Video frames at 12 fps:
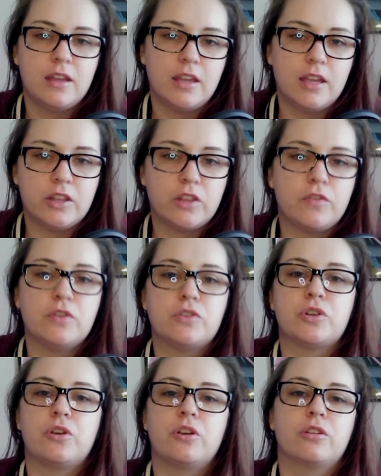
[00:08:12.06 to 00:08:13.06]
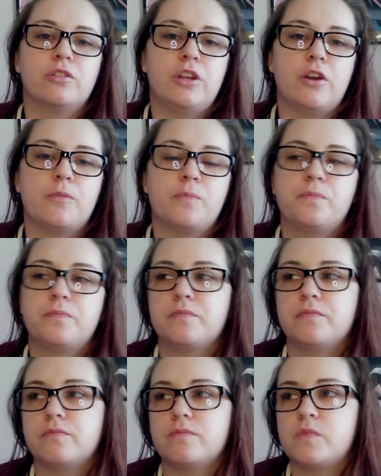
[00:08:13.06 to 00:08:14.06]
in the future, or
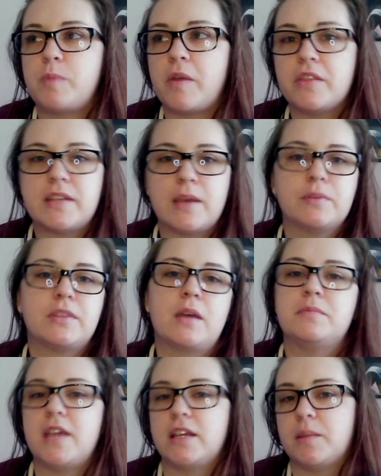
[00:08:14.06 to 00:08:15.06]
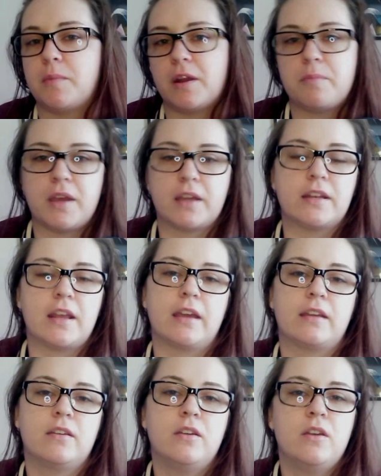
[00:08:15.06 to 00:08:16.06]
spend the day with them, take them on a
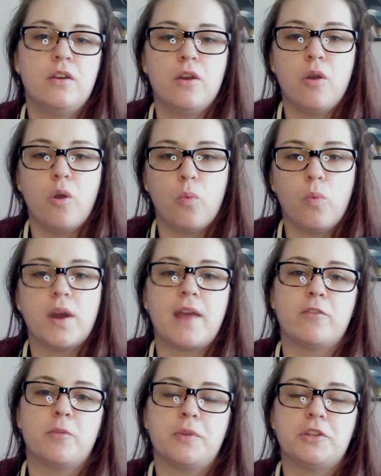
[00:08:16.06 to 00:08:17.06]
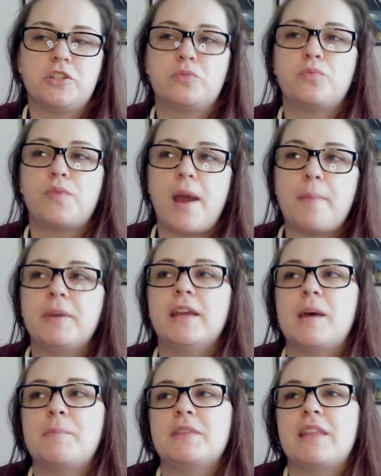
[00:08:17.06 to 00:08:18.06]
picnic, whatever. But just wrapping it
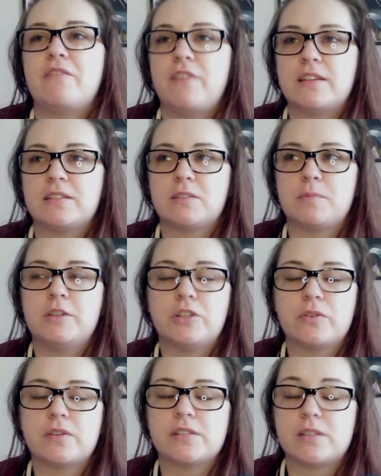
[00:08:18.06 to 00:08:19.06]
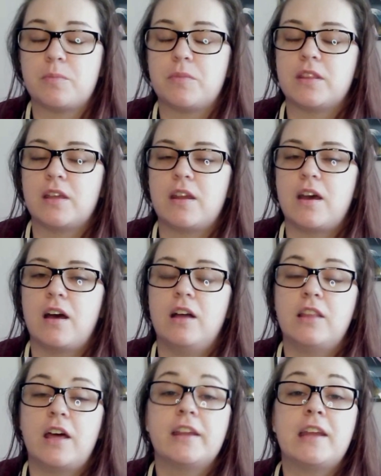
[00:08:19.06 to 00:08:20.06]
up in that Faceless Men joke is something that a
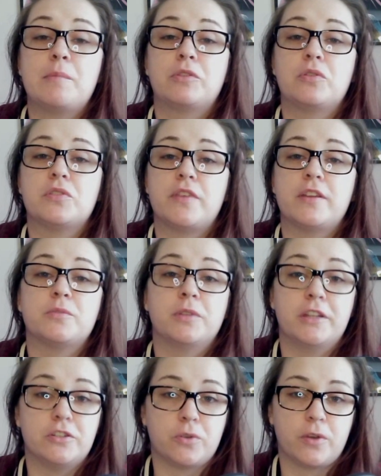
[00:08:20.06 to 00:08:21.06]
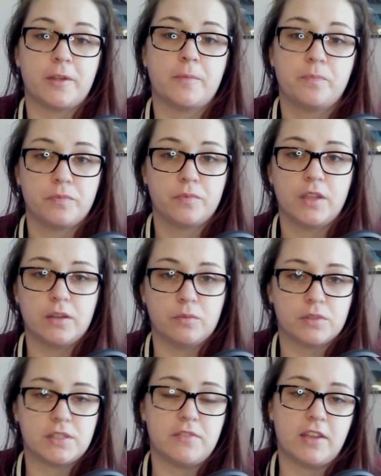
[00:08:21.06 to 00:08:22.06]
lot of Game of Thrones fans really enjoy in
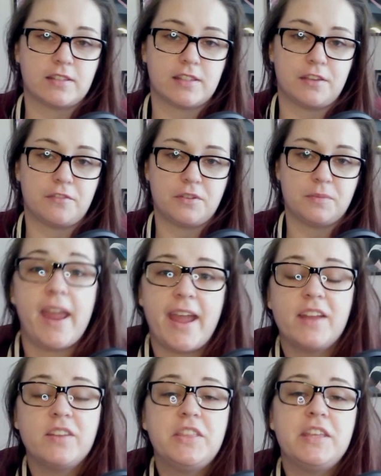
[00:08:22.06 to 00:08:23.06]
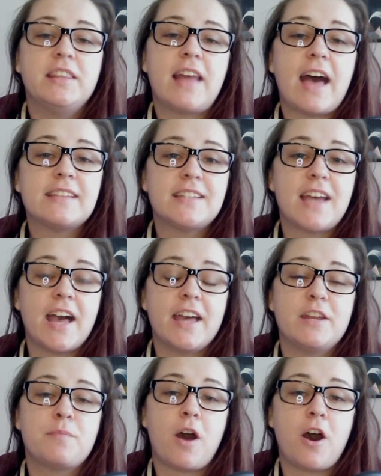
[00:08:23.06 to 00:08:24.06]
receiving as a gift. And the last
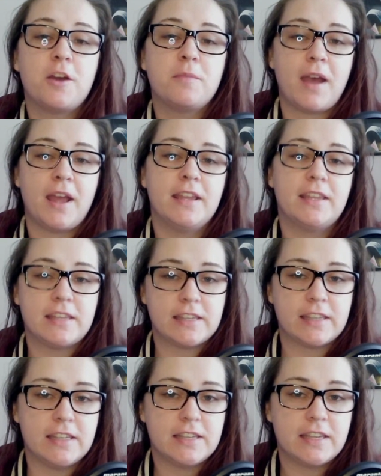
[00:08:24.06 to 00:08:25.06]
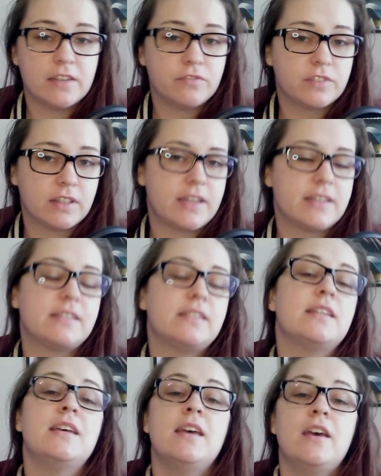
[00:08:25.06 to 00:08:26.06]
item on my geeky gift
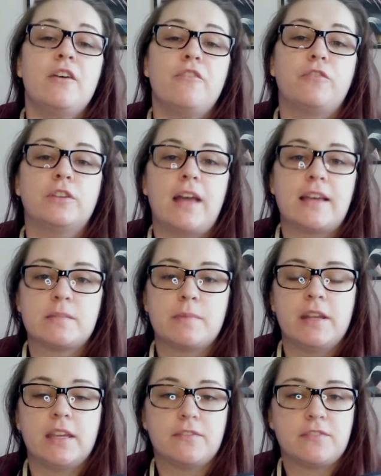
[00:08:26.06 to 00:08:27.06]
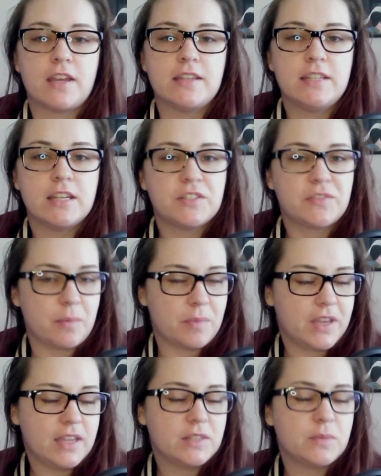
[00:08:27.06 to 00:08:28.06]
list for last minute gift ideas from the
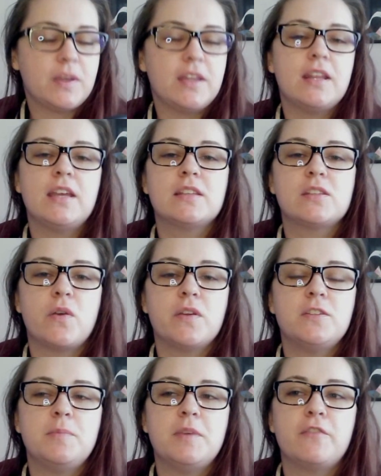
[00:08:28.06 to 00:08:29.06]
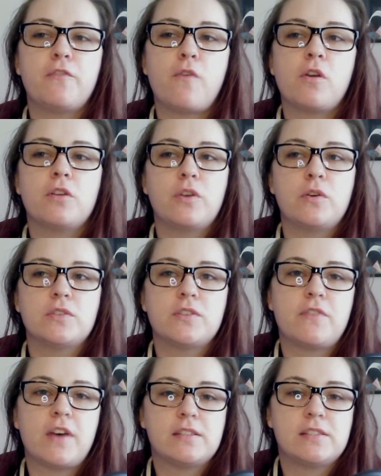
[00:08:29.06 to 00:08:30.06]
Geek Suite is going to be for those
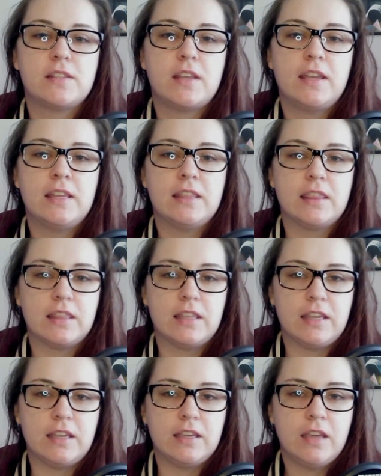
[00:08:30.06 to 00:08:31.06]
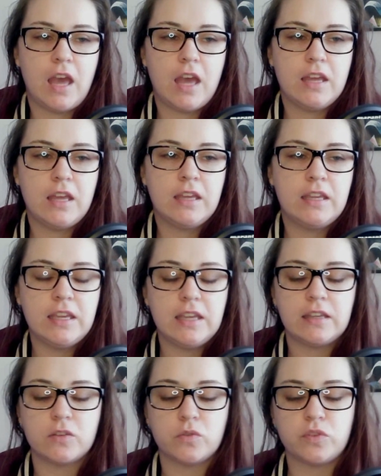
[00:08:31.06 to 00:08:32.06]
of us in the
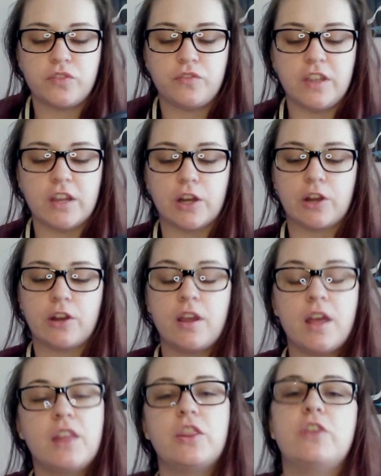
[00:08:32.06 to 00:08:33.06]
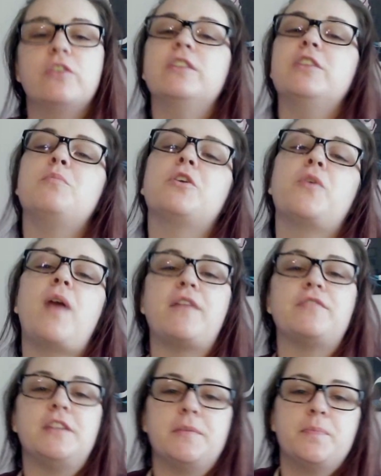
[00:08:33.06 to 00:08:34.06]
geekosphere that are a little more
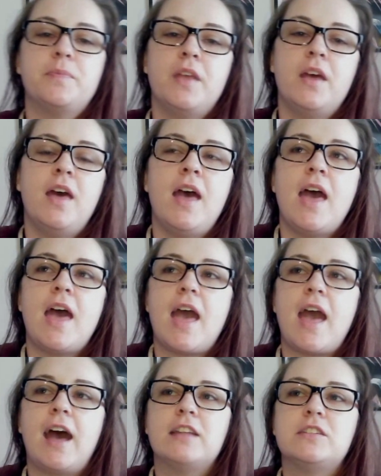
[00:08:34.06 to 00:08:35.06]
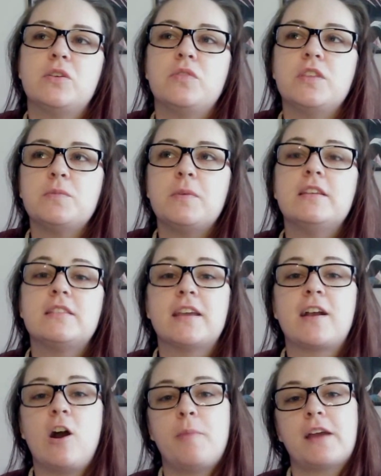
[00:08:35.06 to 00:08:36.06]
crafty. And so this one is a
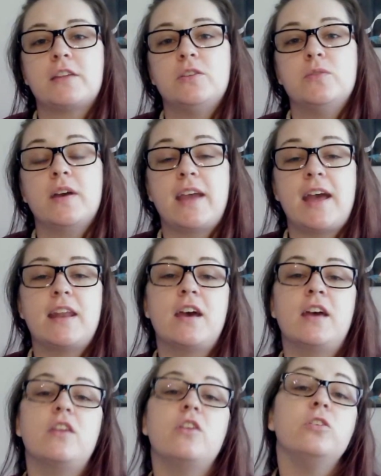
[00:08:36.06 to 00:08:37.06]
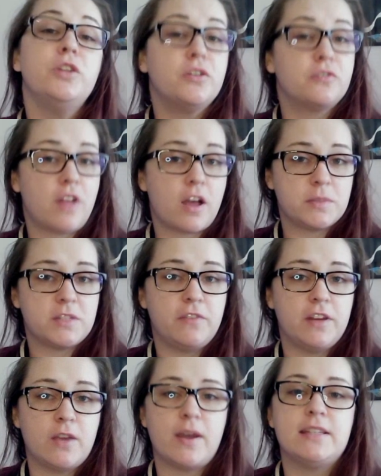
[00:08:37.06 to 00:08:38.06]
callback to, again, an earlier Vlogmas
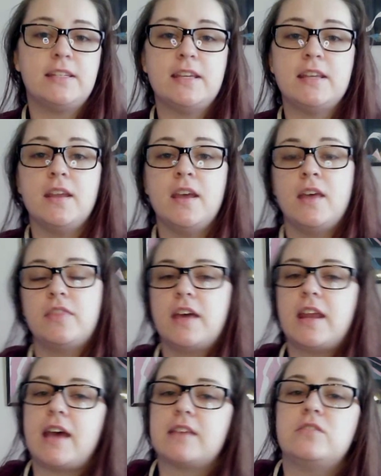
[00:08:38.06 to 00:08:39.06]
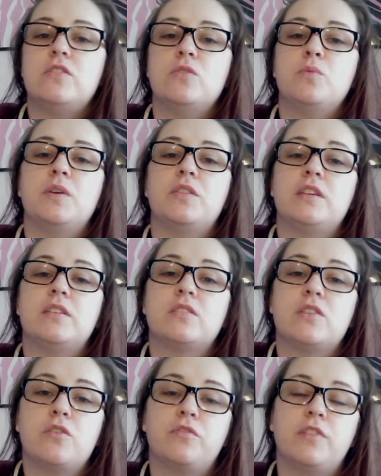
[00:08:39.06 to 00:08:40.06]
video I did that has to do with these
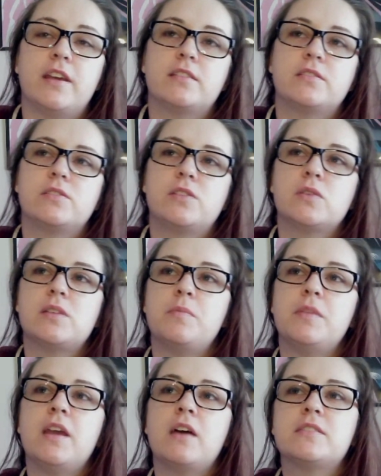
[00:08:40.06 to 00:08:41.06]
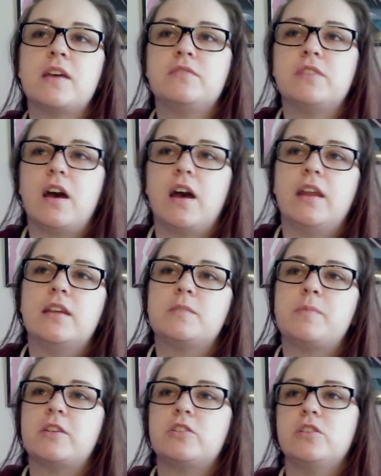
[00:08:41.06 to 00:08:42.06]
snowflakes. So something else I've done,
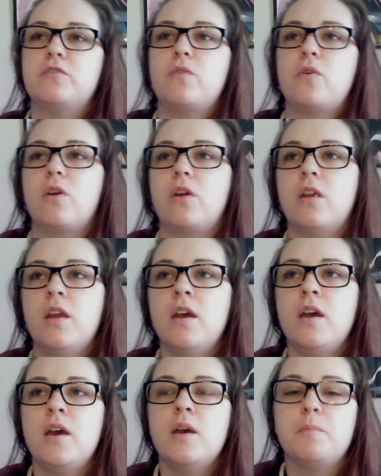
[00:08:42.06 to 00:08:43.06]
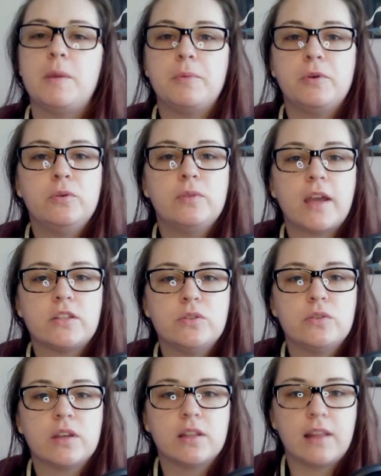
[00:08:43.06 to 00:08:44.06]
especially for people who like
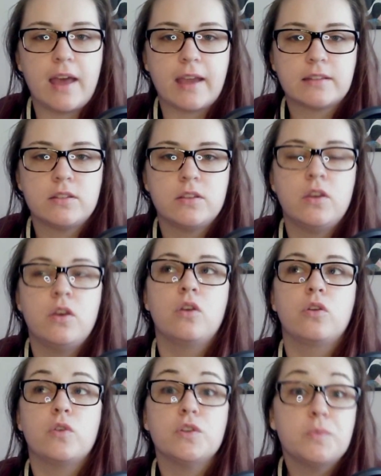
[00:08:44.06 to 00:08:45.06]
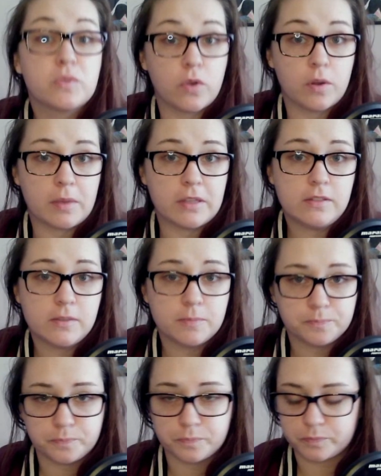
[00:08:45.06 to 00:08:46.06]
to collect Christmas ornaments
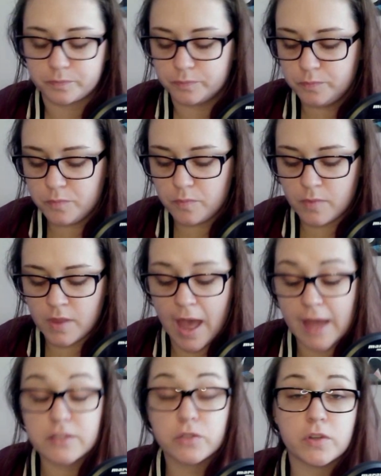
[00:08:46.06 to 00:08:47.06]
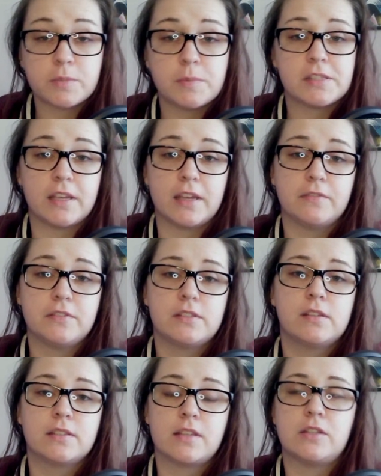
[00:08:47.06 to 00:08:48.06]
as Christmas gifts,
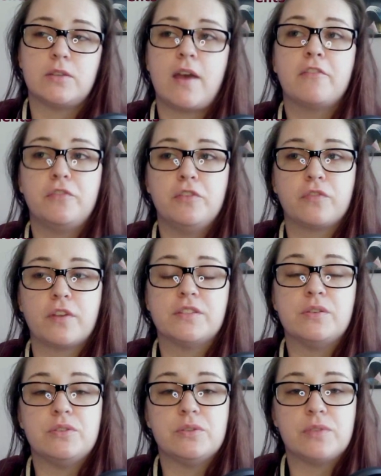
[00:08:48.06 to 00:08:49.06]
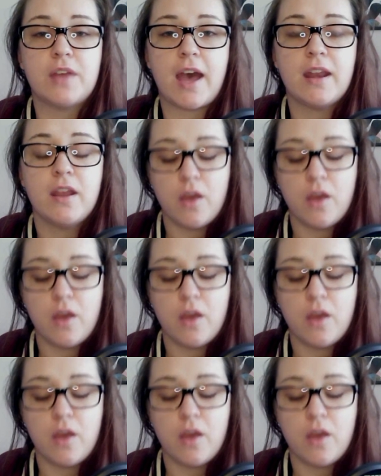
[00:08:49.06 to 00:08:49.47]
because I do have a few friends who do that,